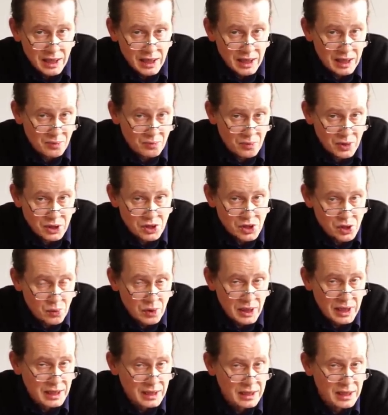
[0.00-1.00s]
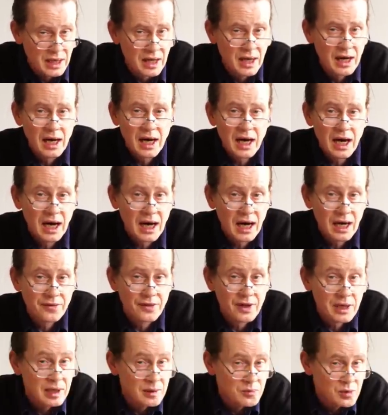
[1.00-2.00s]
in between, and
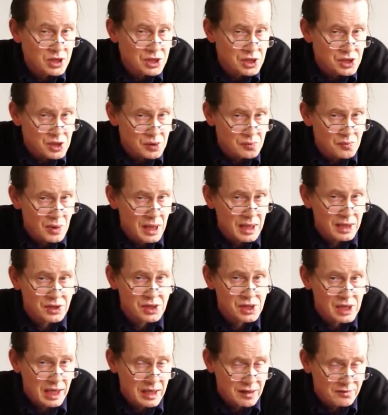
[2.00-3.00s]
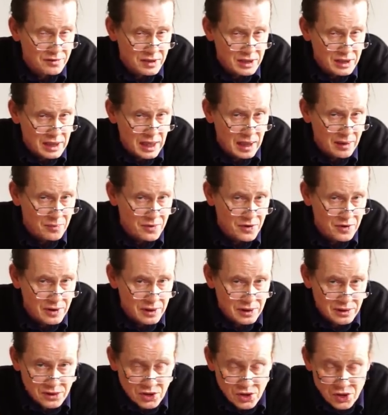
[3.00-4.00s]
the images it makes have depth
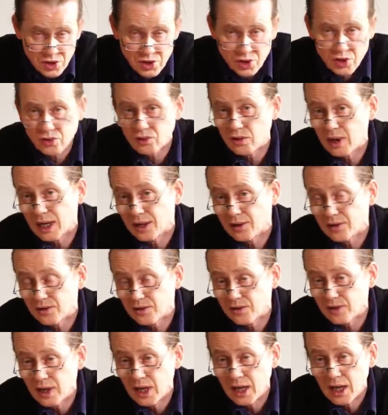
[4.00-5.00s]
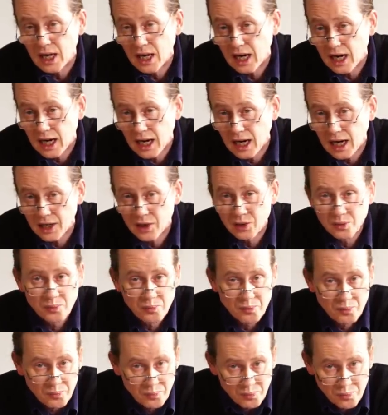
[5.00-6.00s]
and strength and
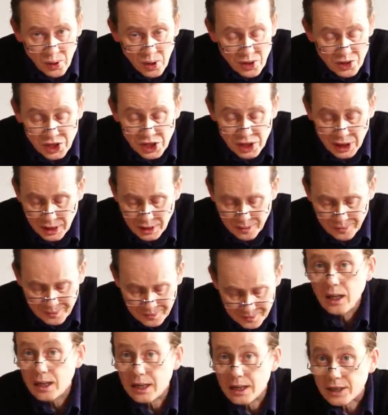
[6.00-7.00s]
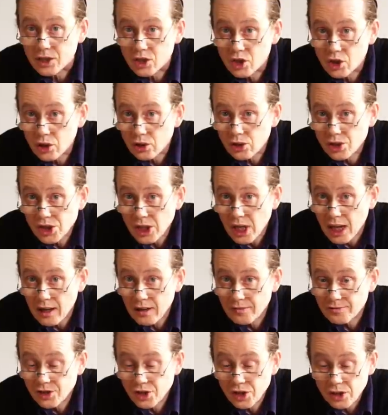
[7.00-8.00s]
body. It does
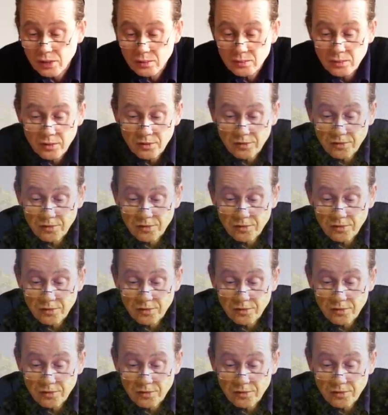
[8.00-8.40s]
have some